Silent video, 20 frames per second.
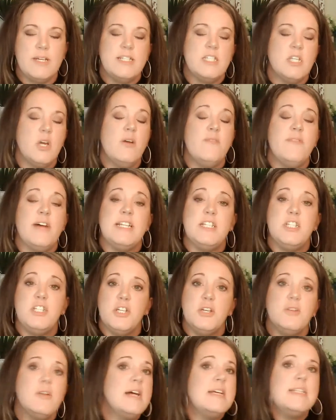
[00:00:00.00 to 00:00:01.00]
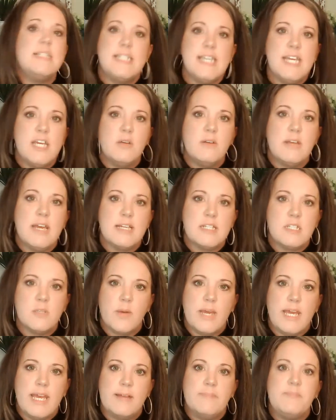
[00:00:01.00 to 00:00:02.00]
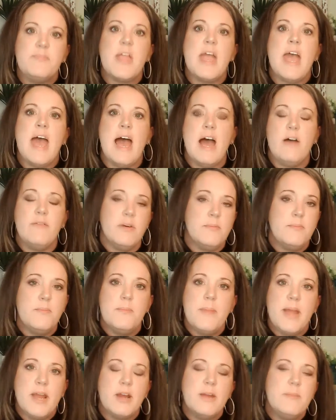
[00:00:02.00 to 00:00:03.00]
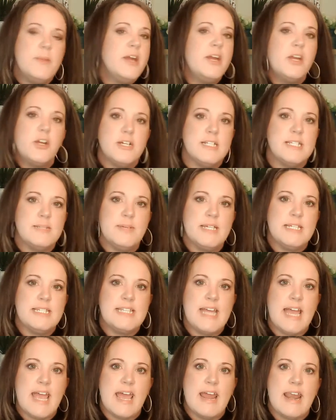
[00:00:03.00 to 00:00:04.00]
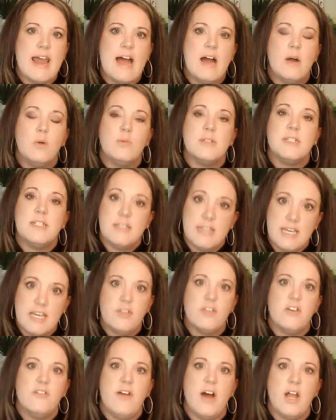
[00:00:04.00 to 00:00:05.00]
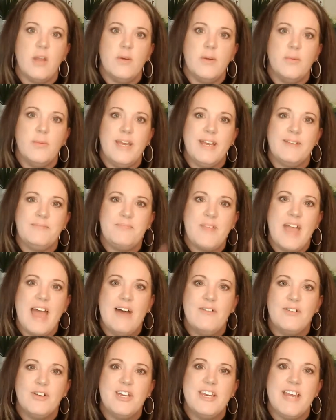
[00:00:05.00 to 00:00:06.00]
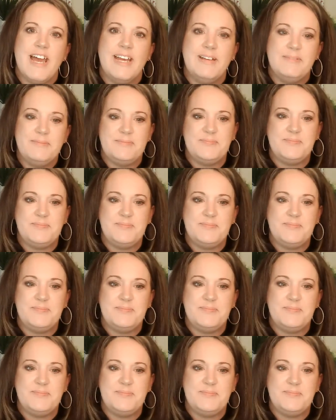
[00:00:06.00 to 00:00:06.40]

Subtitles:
So if I do not see you next week, have a Merry, Merry Christmas, and I will see you the following week. Have a good night.